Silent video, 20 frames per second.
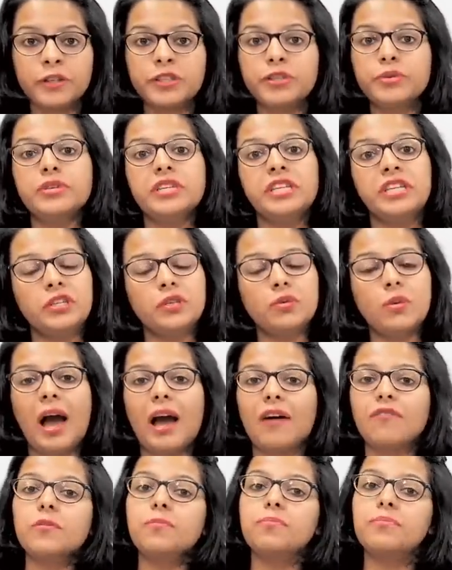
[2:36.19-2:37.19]
you need to
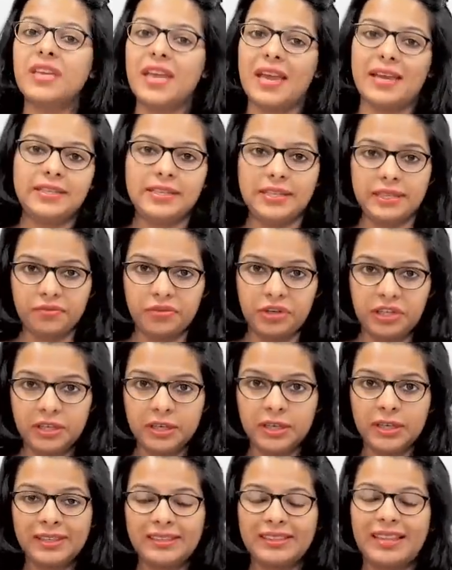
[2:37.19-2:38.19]
have a BA degree.